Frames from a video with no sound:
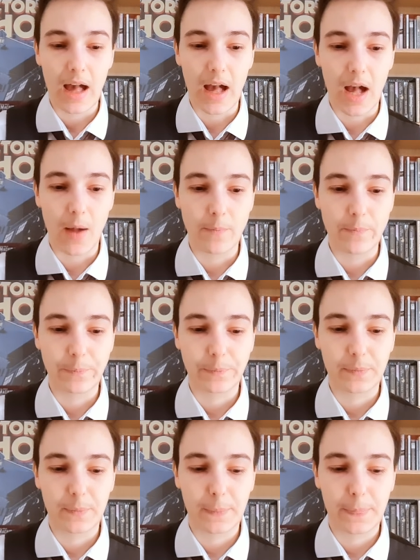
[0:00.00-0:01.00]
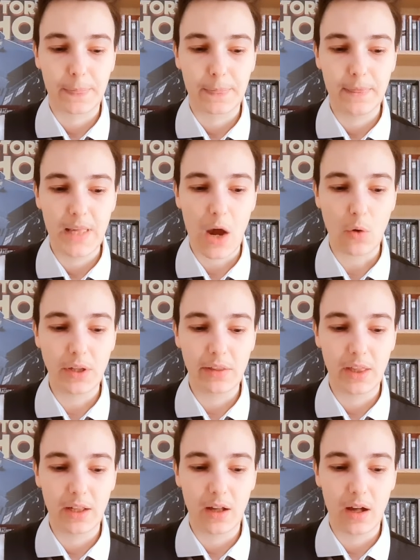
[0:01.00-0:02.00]
Um, the only
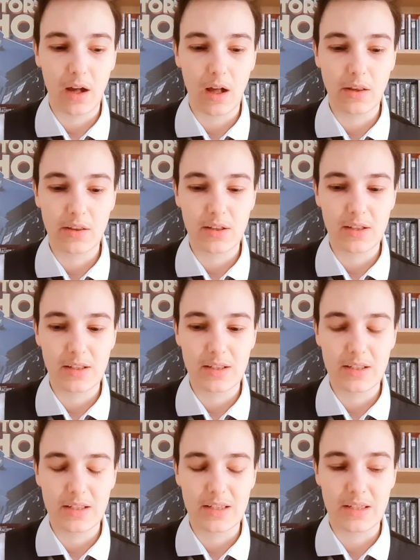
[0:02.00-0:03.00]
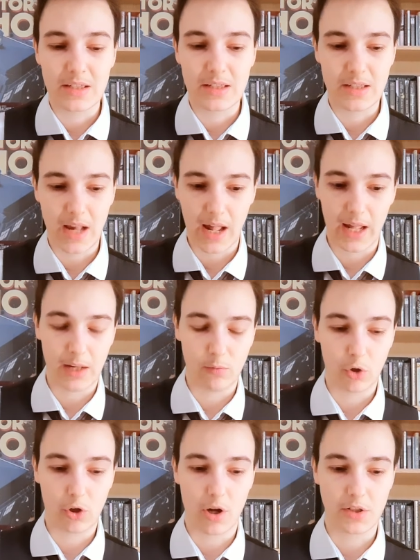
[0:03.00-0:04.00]
thing I'll say in
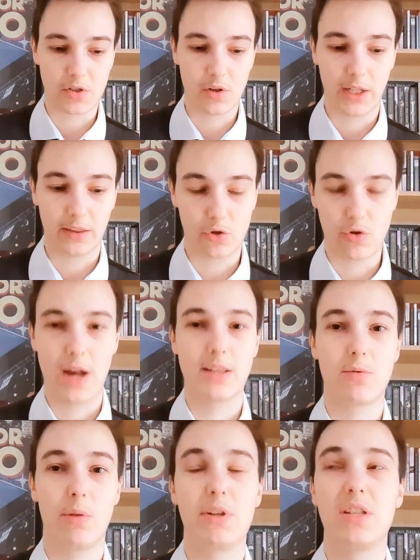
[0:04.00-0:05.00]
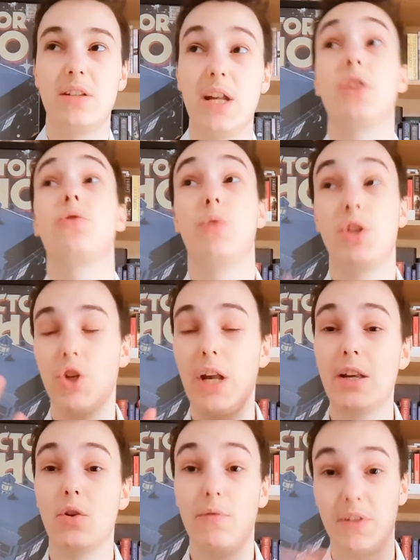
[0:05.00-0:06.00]
regards to like the trans representation, which in
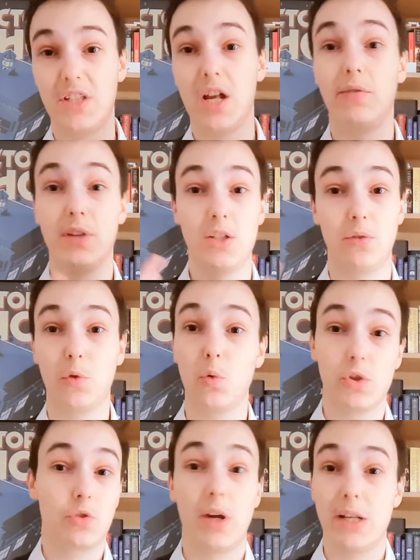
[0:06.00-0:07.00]
and of itself is of course great.